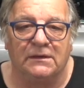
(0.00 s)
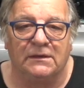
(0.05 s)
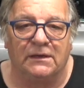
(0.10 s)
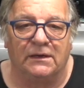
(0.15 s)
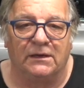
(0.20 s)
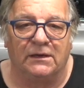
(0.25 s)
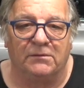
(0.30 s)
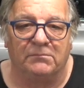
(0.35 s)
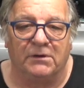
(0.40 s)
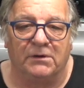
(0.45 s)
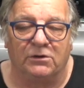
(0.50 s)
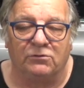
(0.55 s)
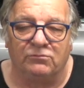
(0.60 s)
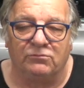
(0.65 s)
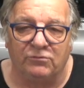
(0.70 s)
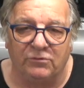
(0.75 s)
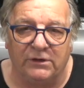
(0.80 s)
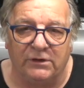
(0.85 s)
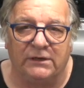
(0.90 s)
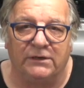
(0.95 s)
I'd
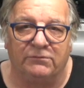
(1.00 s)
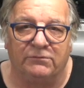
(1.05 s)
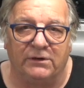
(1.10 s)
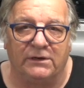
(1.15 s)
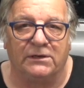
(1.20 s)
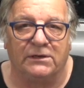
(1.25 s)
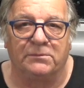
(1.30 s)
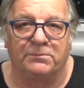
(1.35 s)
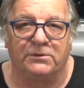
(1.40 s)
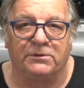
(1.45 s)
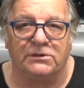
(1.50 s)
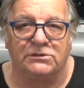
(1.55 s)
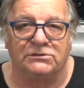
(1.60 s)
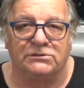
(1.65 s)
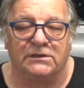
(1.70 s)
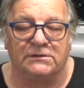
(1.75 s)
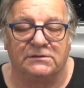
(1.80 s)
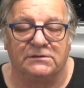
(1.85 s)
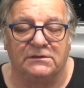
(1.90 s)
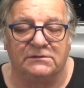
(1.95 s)
really
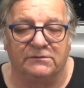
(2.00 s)
appreciate it.